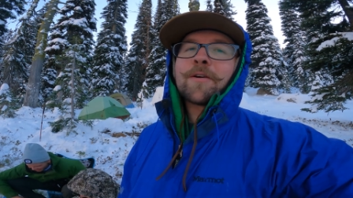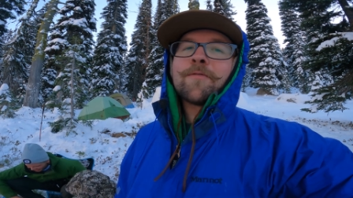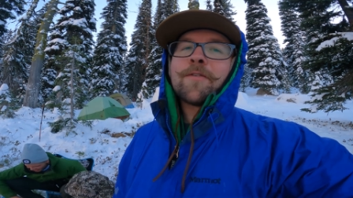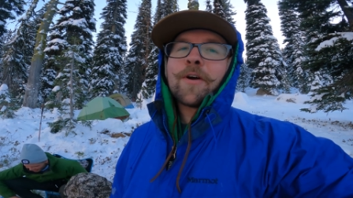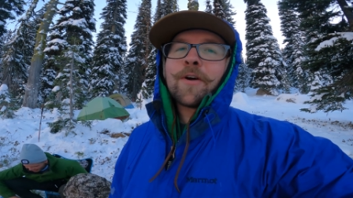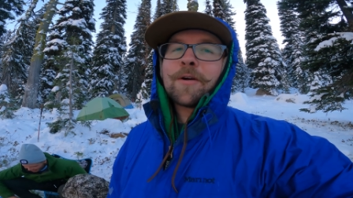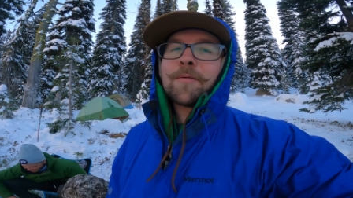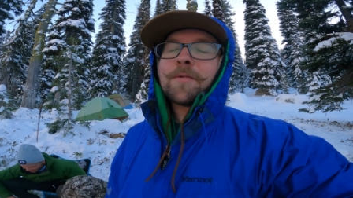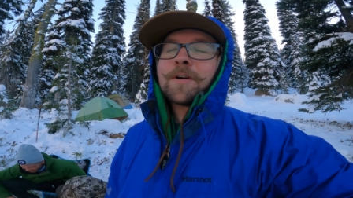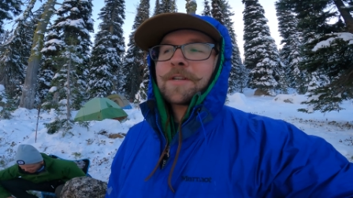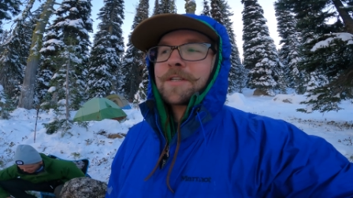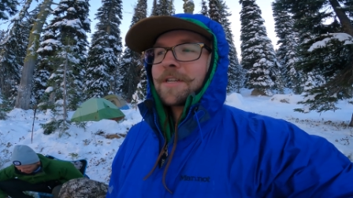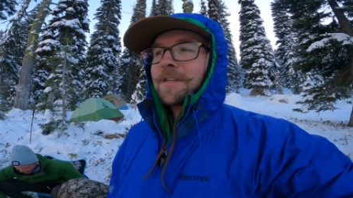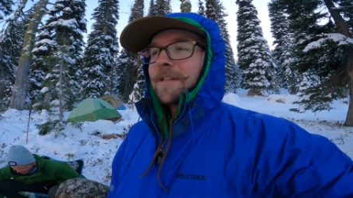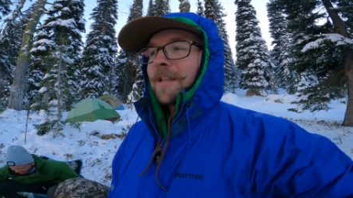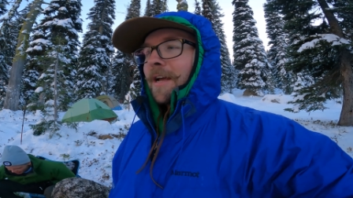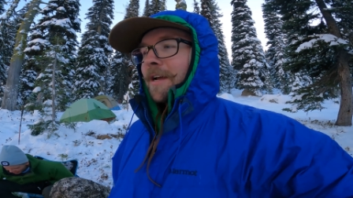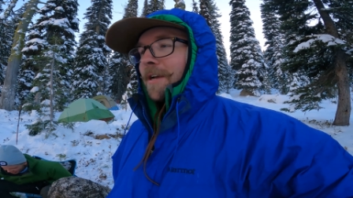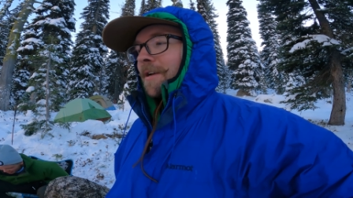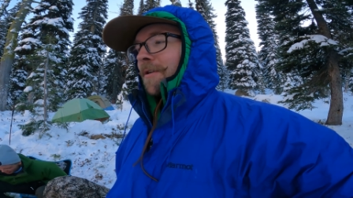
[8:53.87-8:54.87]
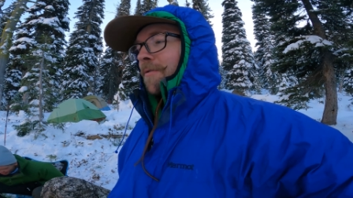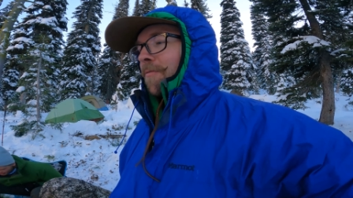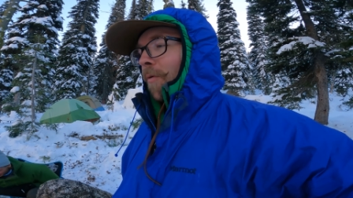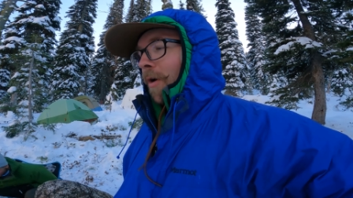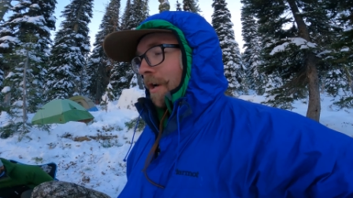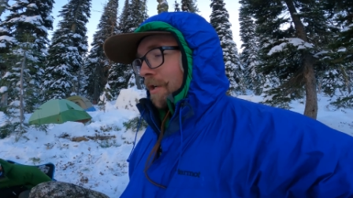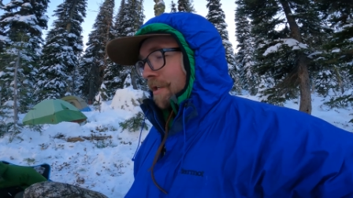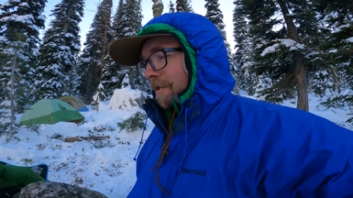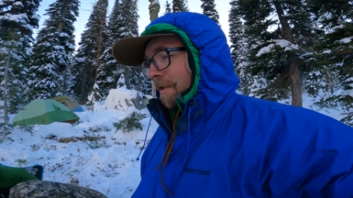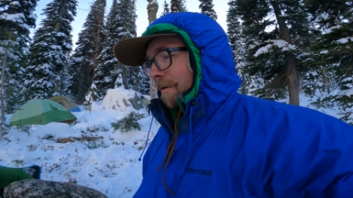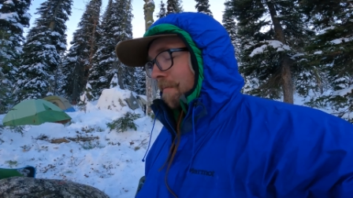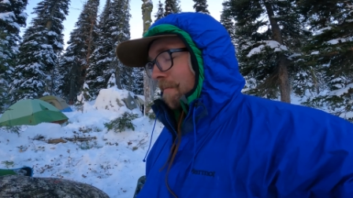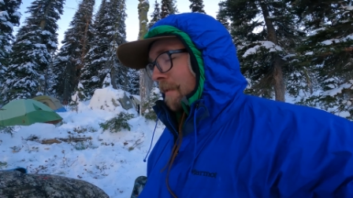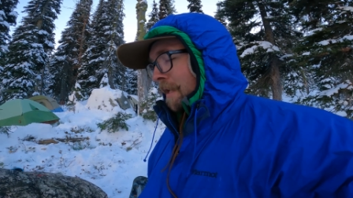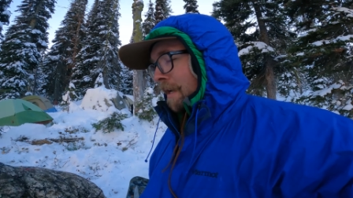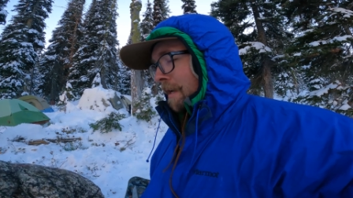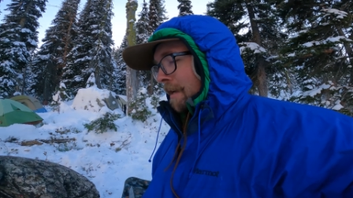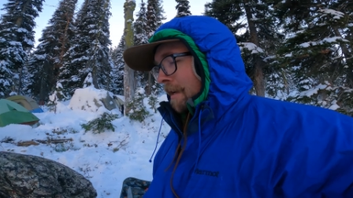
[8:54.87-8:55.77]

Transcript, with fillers: I very much like watching them.